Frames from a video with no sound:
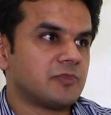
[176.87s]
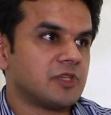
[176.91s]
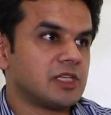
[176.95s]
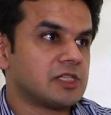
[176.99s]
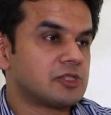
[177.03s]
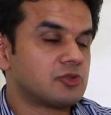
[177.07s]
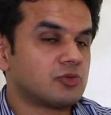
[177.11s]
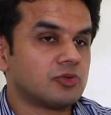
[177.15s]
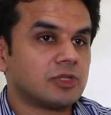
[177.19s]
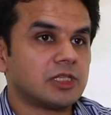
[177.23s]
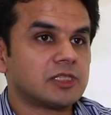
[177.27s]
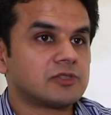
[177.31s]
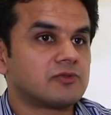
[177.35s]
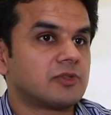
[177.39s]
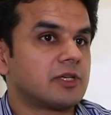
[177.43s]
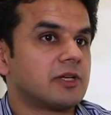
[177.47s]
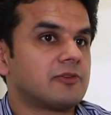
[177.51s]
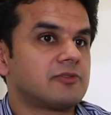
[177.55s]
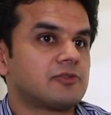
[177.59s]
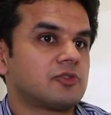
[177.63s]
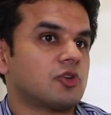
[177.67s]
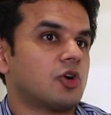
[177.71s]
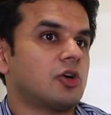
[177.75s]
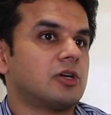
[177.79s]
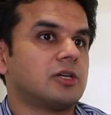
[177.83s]
these students would
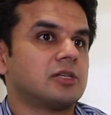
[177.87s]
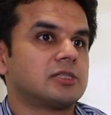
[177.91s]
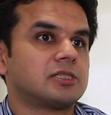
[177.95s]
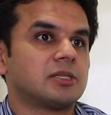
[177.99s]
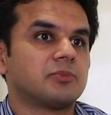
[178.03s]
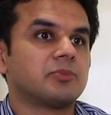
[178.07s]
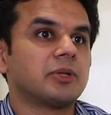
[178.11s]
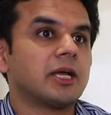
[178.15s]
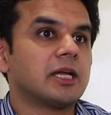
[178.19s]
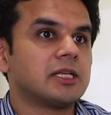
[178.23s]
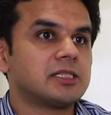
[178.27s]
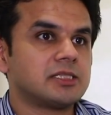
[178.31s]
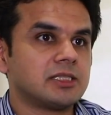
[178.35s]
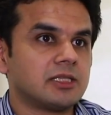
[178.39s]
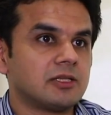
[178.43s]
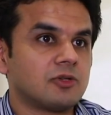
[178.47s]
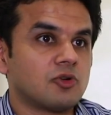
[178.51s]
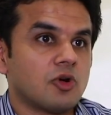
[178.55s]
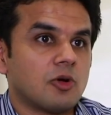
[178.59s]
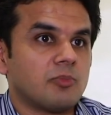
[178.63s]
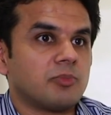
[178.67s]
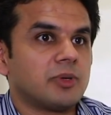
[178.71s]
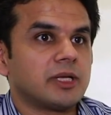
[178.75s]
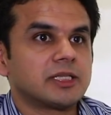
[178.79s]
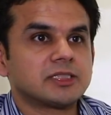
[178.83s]
have solved a
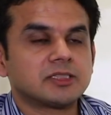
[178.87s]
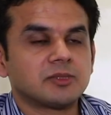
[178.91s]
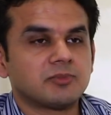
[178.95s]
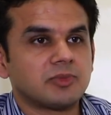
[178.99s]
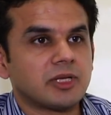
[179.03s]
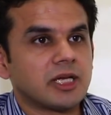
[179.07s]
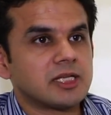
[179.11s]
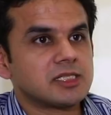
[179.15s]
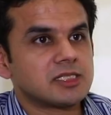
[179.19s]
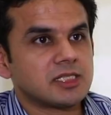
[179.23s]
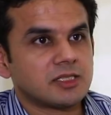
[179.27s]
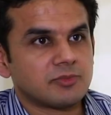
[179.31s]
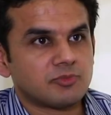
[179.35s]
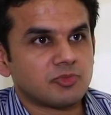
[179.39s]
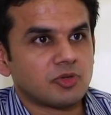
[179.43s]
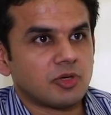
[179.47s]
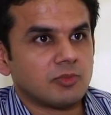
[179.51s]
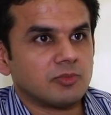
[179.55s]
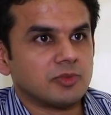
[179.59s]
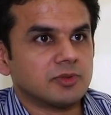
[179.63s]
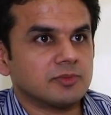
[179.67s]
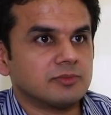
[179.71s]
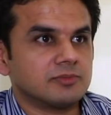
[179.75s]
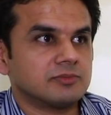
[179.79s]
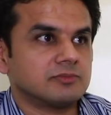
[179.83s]
complex supply chain
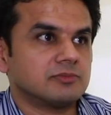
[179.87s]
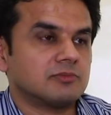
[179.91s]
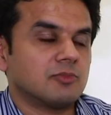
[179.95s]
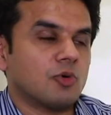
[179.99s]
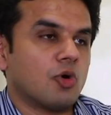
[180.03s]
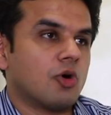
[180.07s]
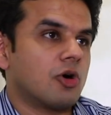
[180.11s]
problem,